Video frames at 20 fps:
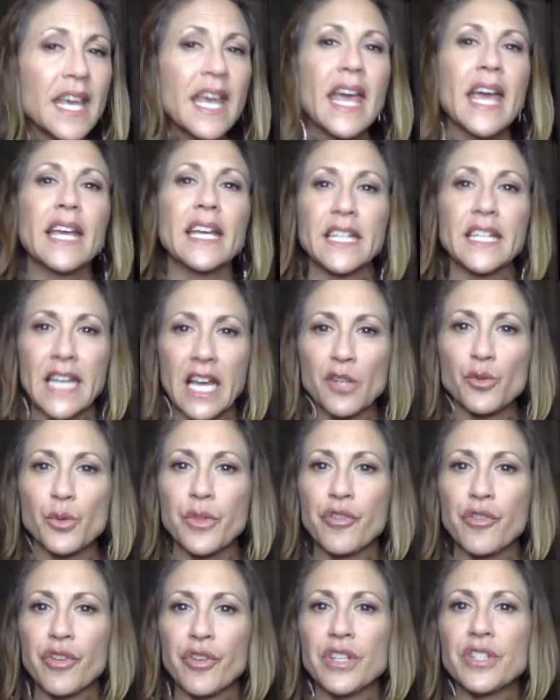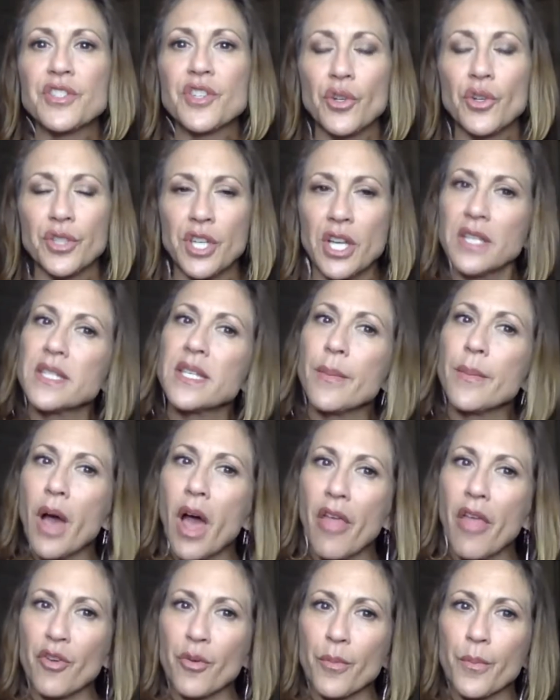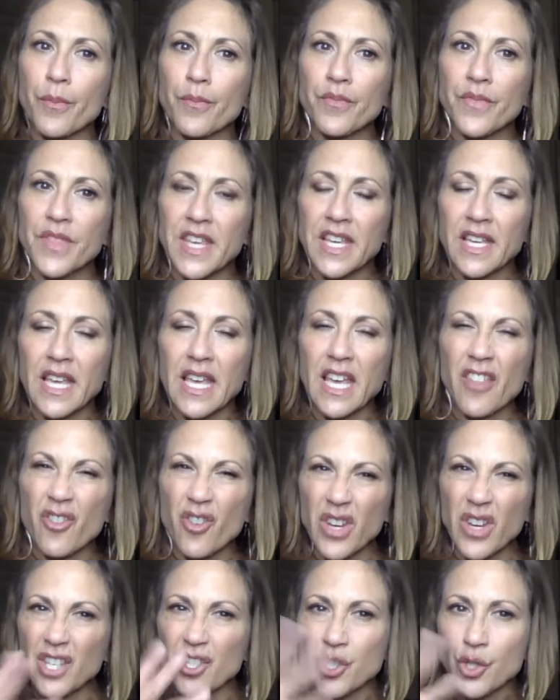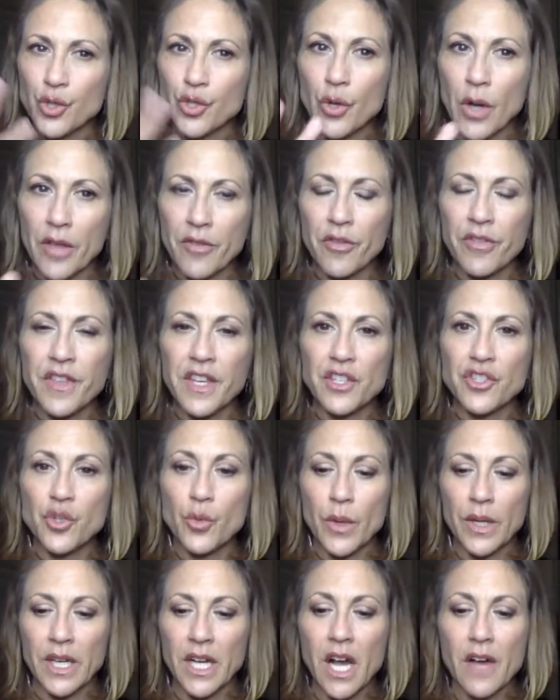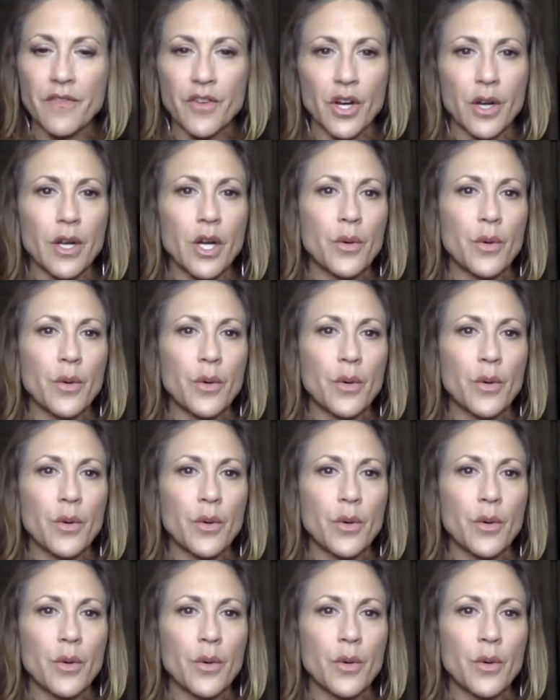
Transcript: and connect with your consultant on some other issues or other things you want to cover?